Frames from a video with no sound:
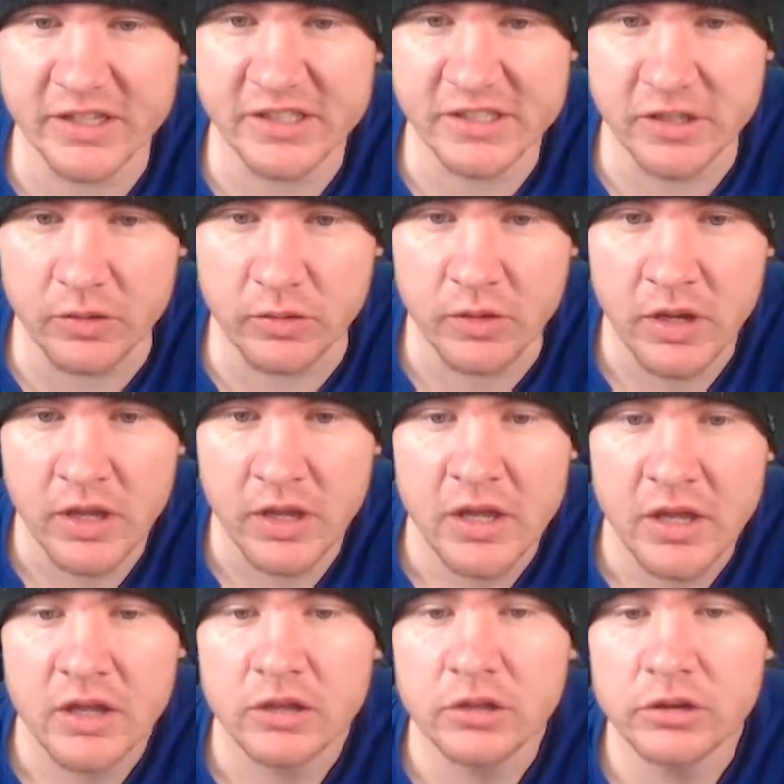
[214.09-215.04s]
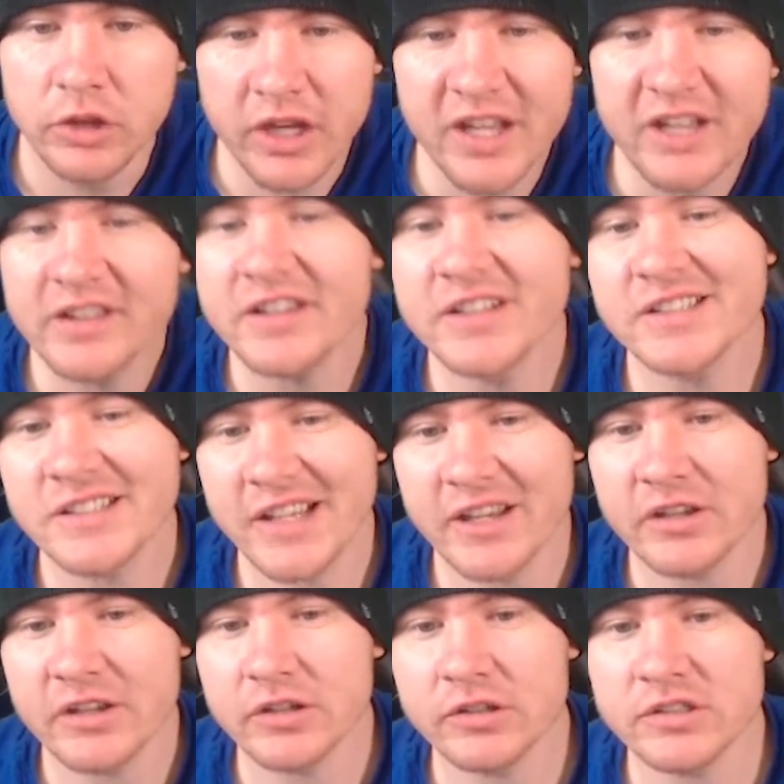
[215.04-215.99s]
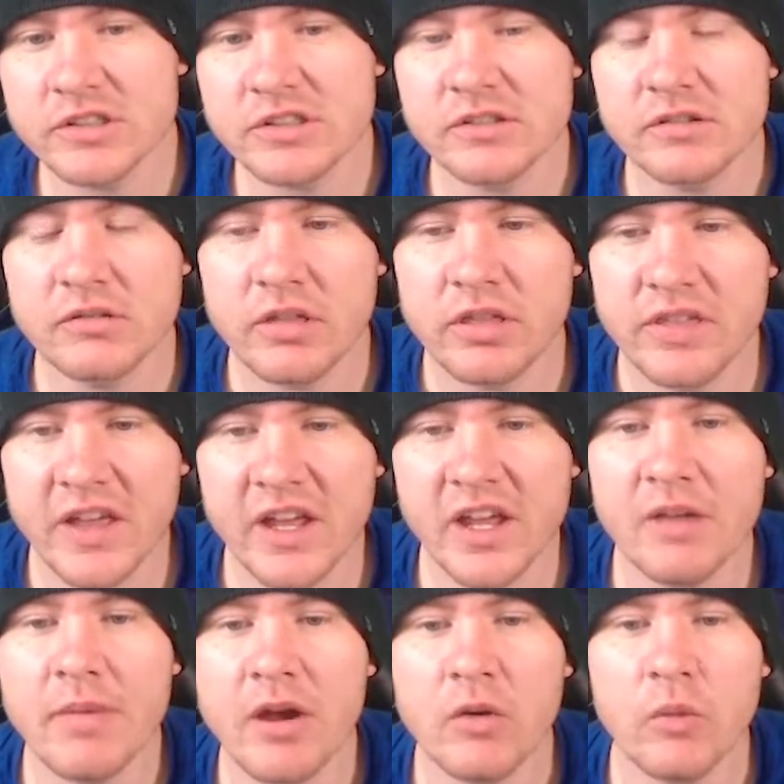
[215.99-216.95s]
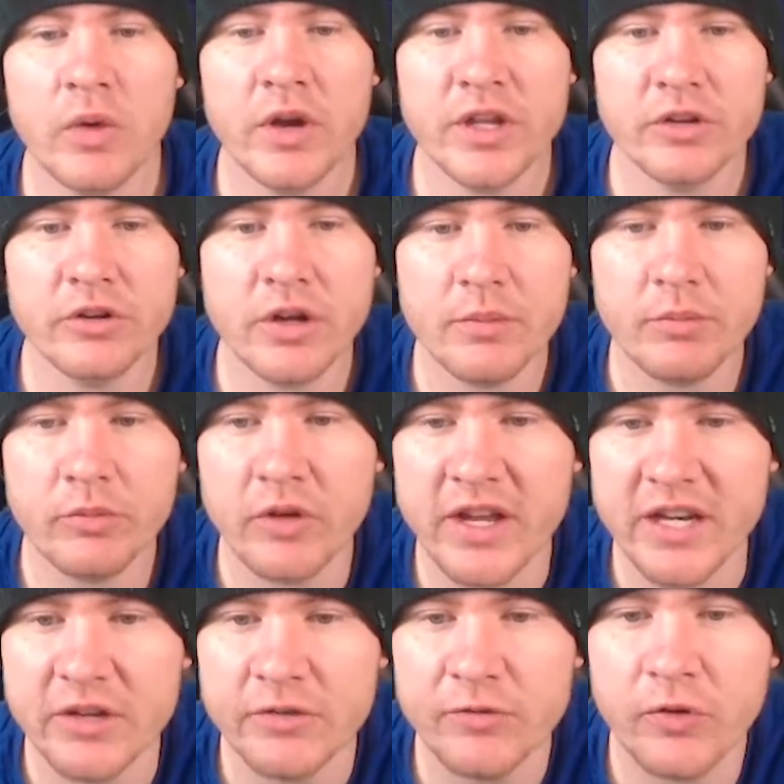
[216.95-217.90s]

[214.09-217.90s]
So look at the skills, think about what you're upgrading.